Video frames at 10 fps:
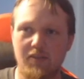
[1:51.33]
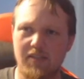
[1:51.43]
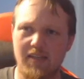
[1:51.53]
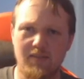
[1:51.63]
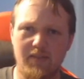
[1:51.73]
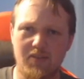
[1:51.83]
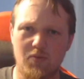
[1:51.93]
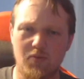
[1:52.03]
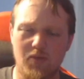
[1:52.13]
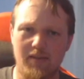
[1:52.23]
X-Files is what
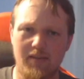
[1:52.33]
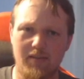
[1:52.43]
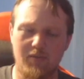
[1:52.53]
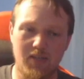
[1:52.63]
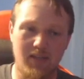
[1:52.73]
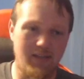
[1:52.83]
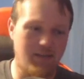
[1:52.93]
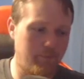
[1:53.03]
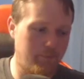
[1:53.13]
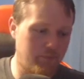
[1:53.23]
I'm trying to think of. It's kind of like
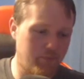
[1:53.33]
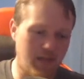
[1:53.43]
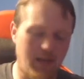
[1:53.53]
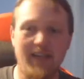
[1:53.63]
an